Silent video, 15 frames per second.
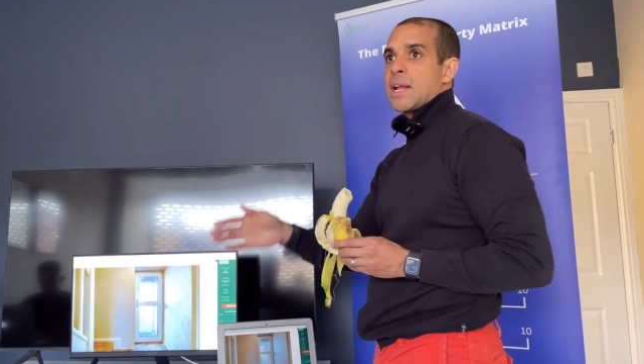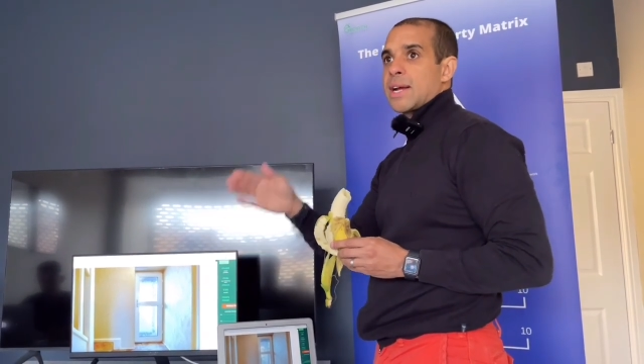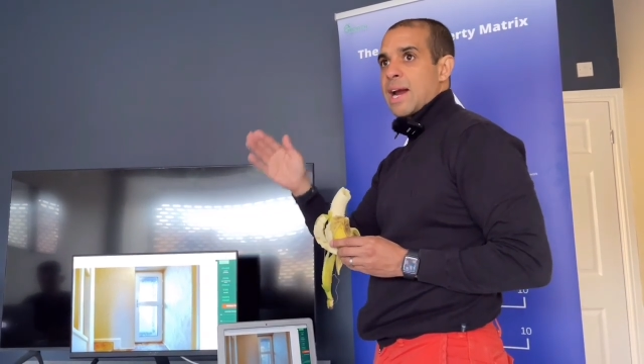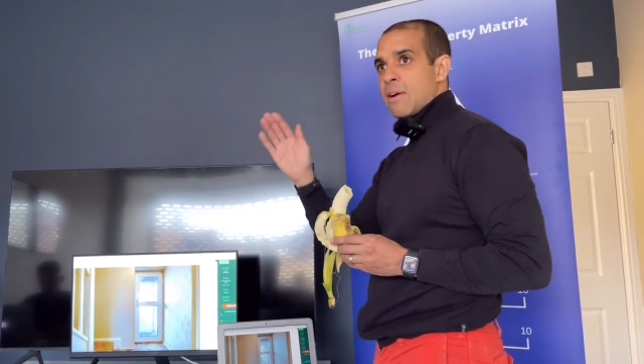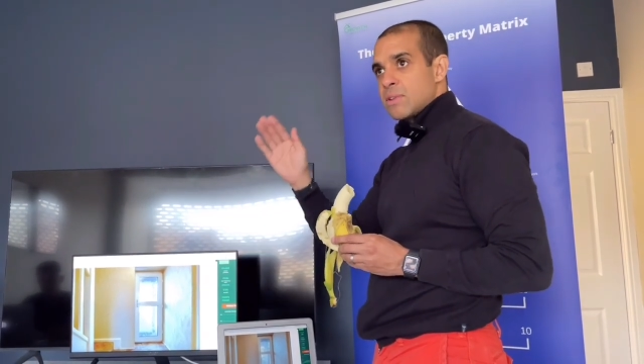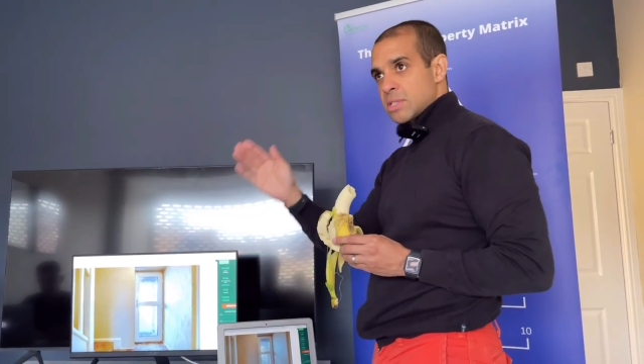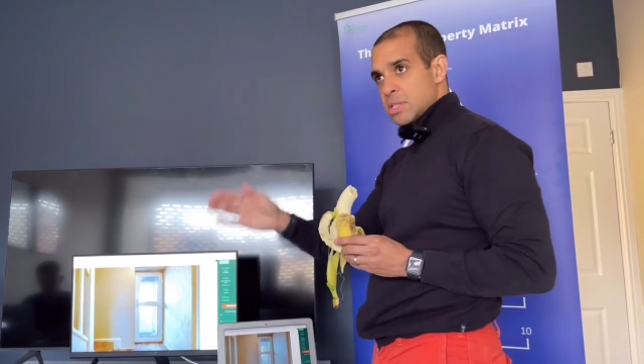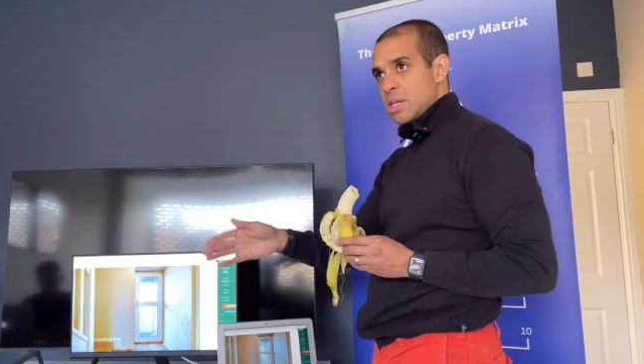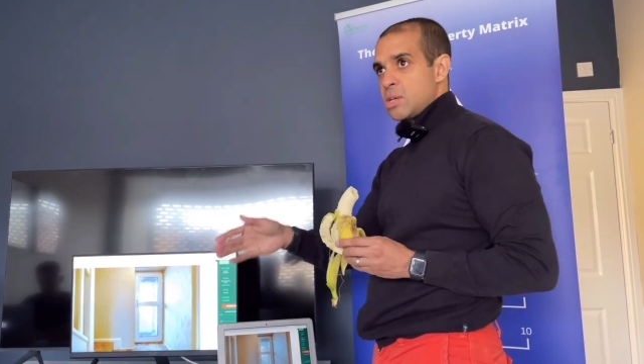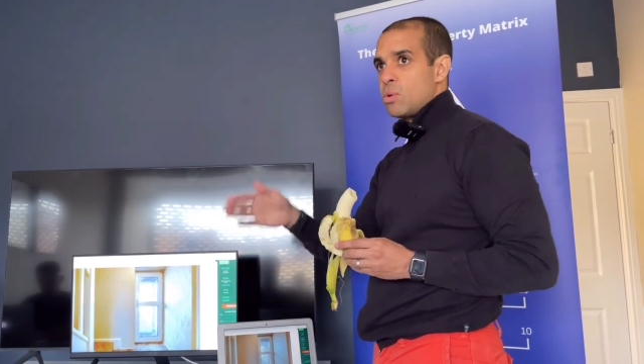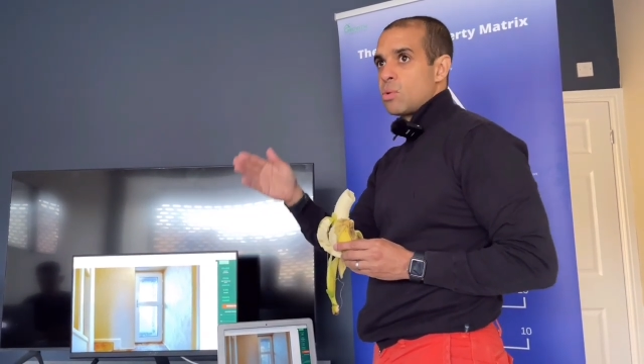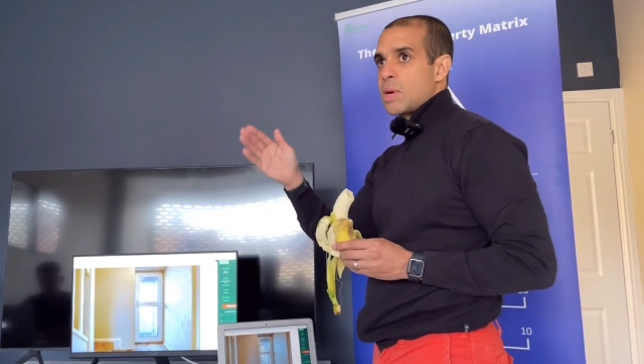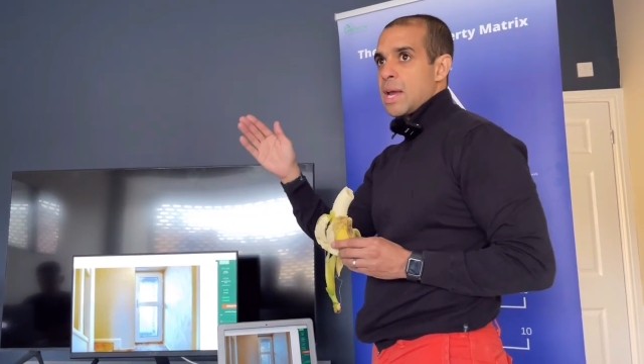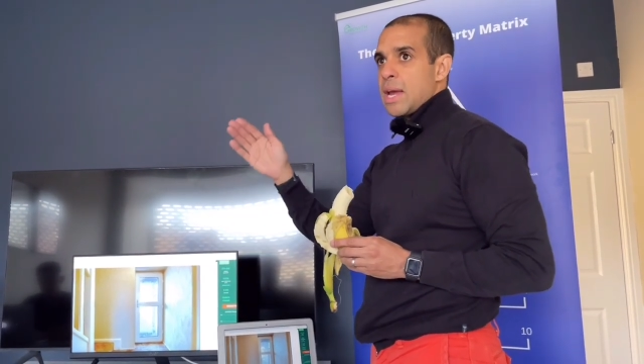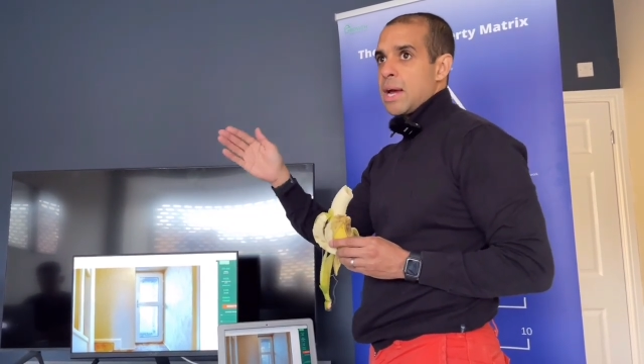I guarantee
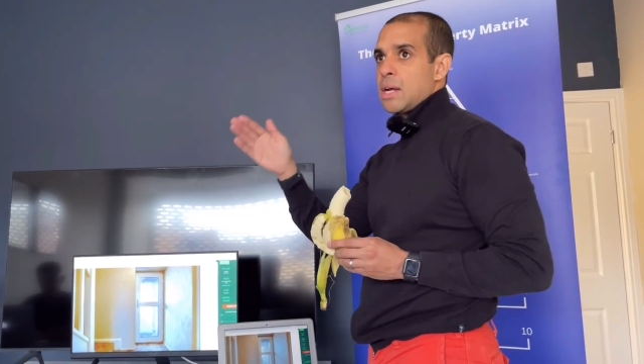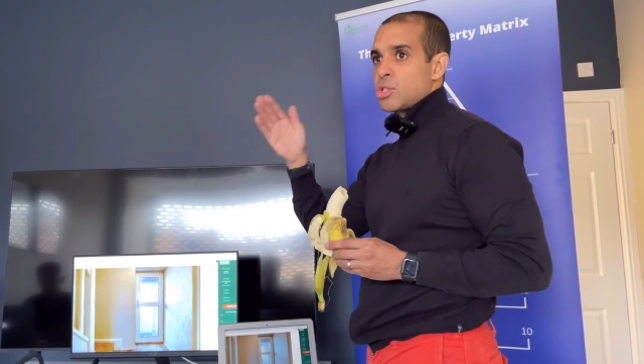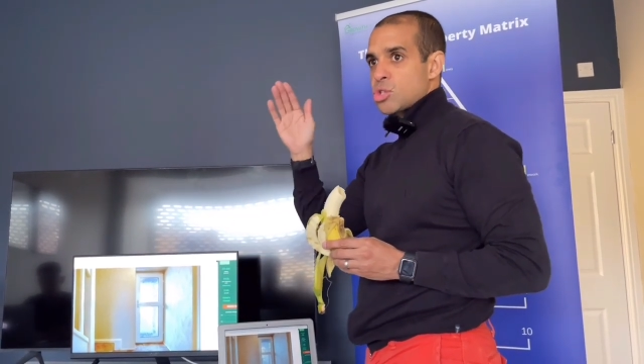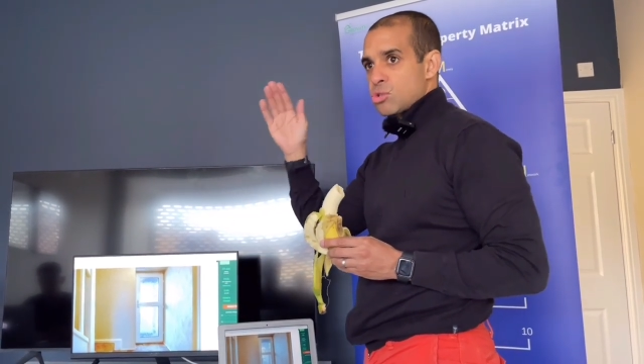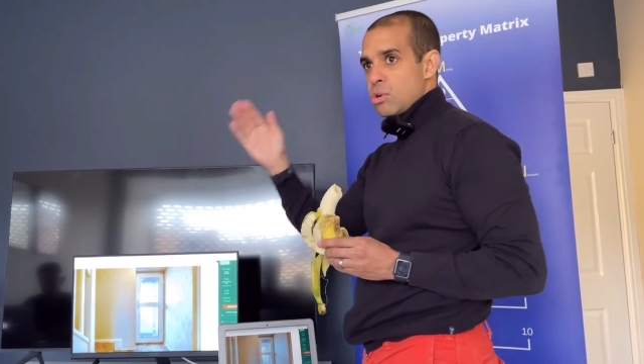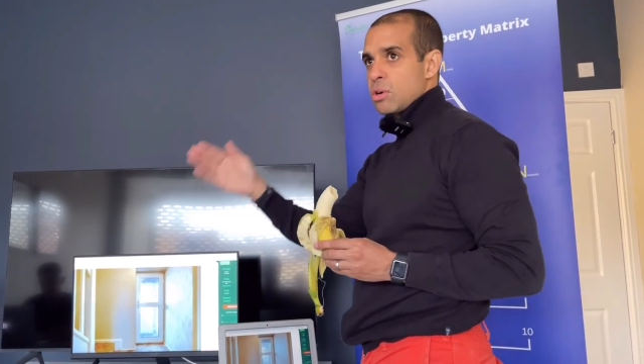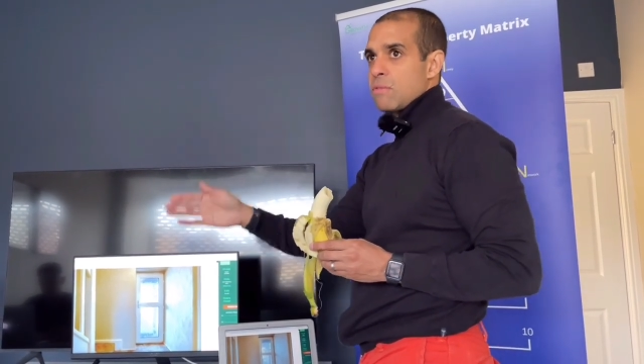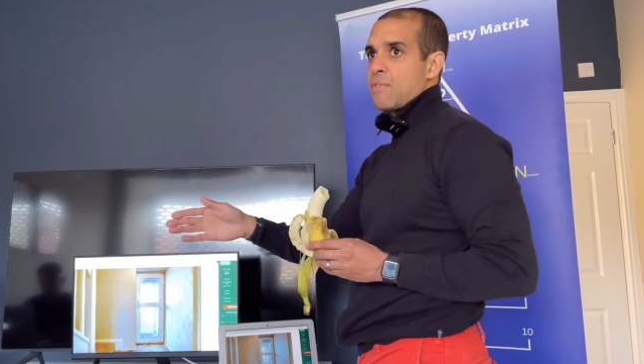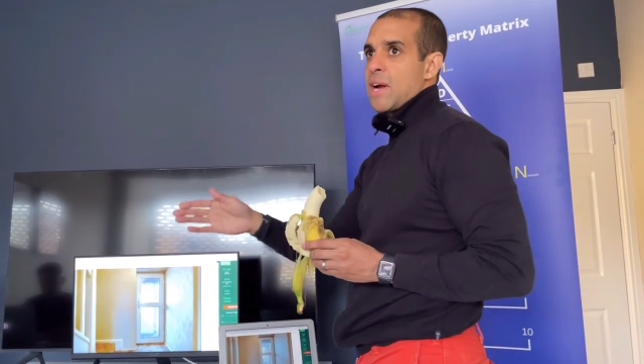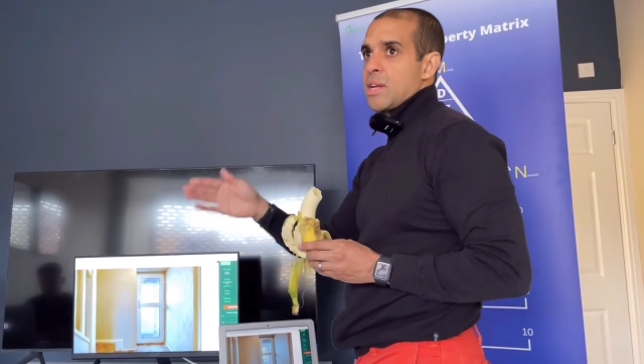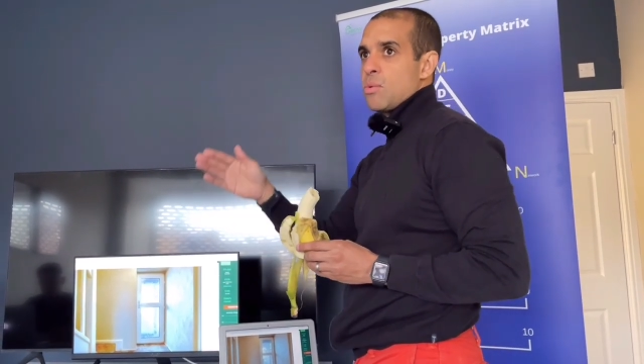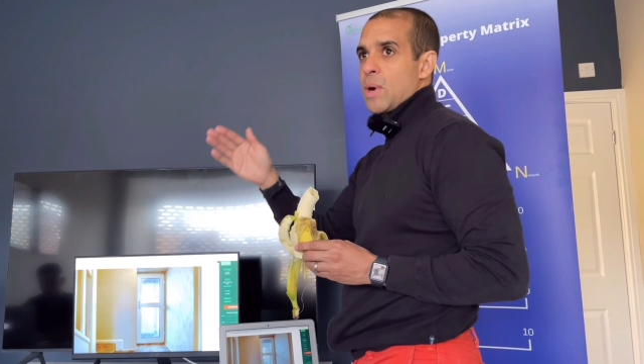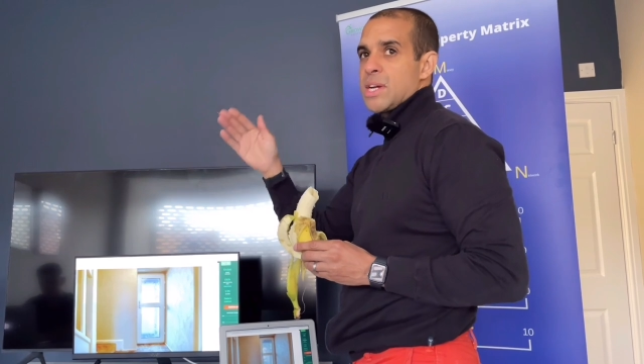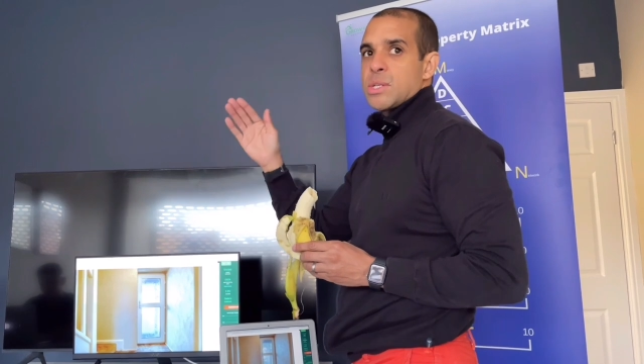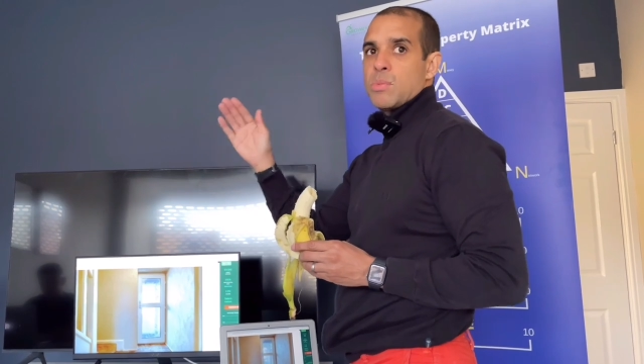you'll get a stronger
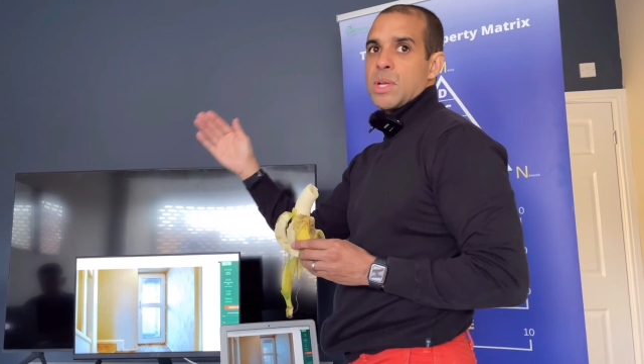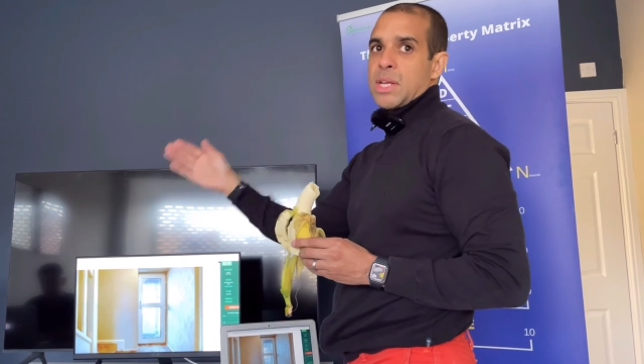valuation